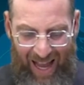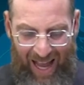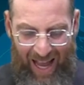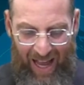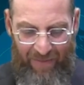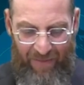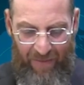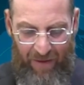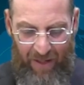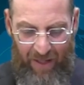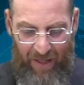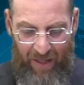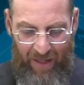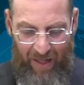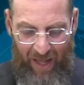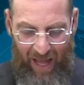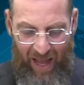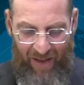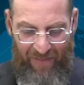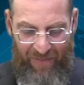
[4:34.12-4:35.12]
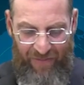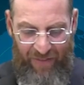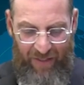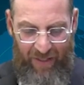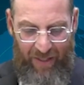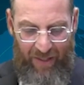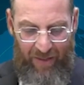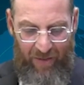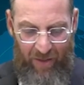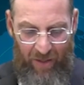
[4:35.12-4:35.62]
Afiki
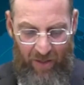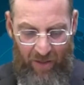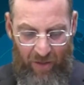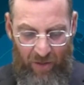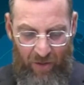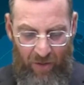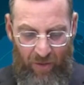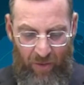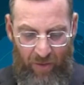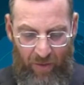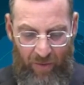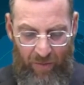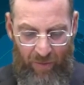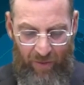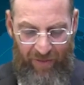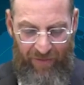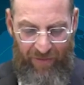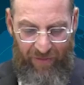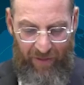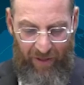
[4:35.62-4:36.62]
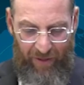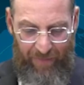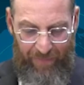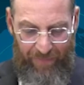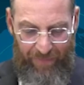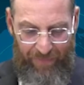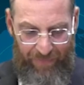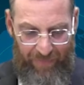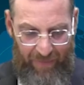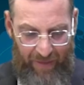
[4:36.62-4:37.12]
lehu rifto,
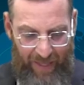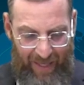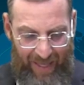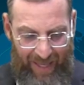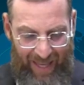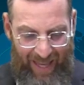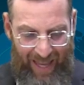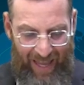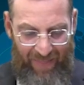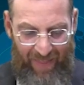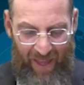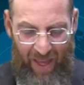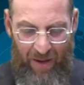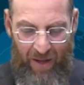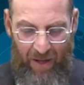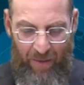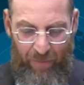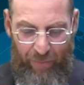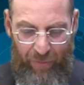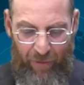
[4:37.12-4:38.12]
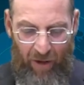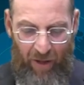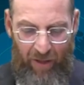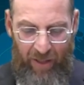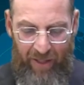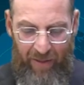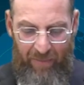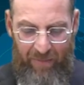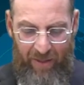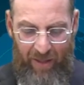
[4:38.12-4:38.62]
and they brought
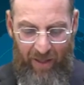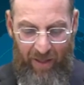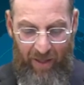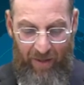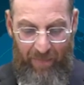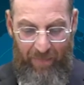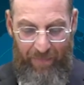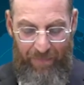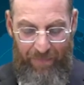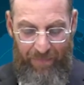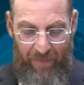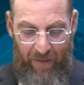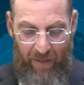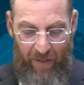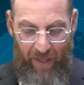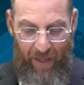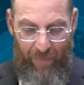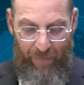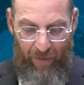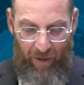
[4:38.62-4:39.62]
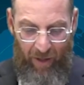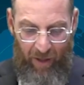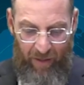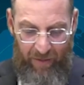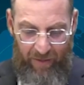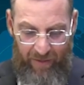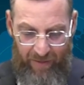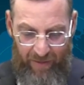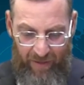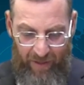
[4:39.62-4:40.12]
him to him. They
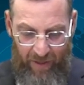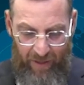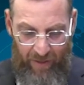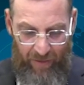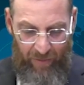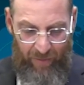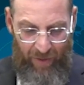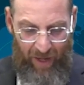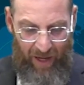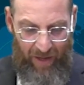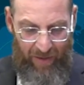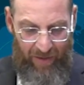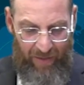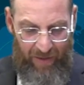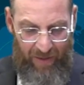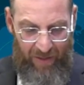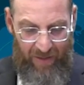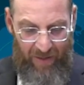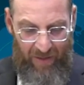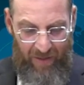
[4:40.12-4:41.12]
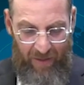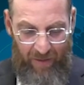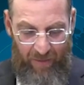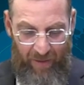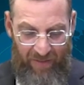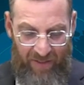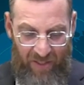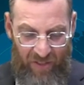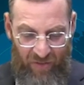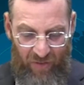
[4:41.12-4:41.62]
brought Rav, the,
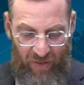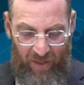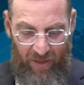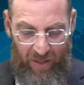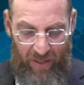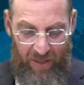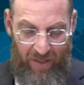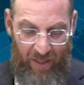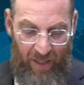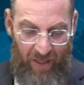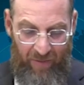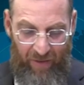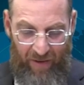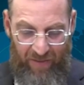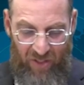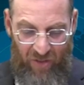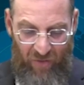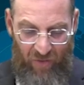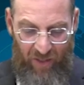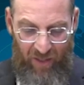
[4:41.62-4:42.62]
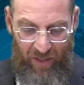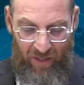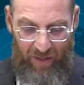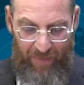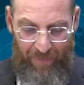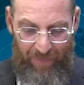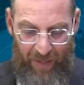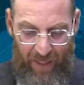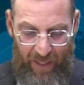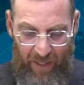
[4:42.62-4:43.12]
Zvid, the son of Rav
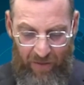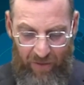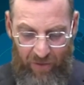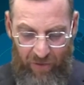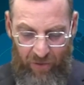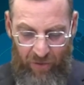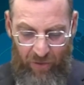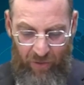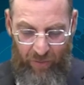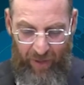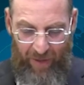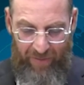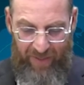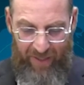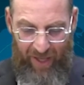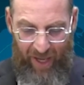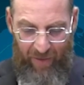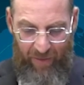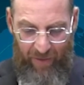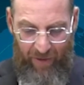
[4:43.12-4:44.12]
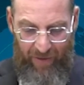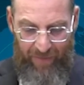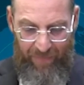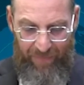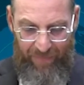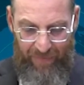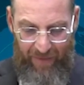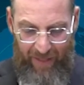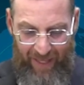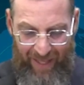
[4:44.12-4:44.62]
Zvid to Rav Zera,
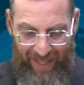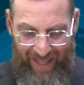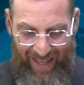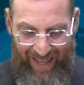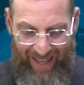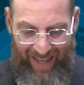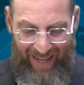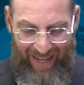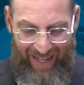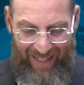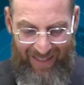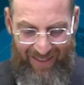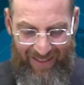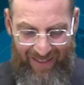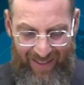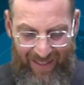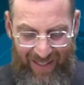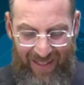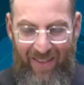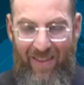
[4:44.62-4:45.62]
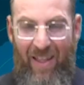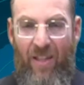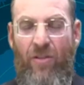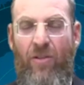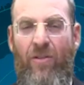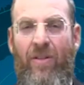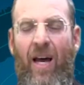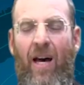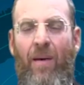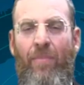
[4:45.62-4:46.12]
and they
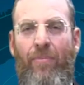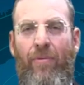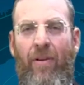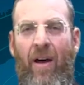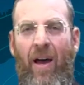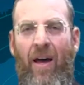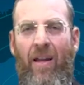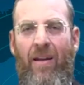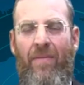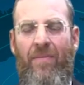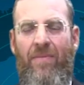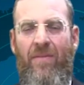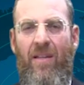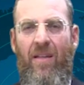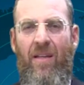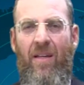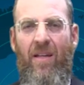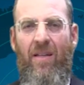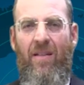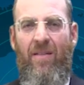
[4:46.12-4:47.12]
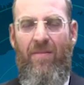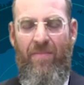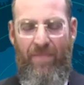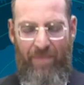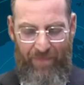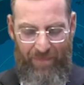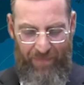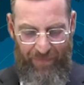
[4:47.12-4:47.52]
took out bread to eat.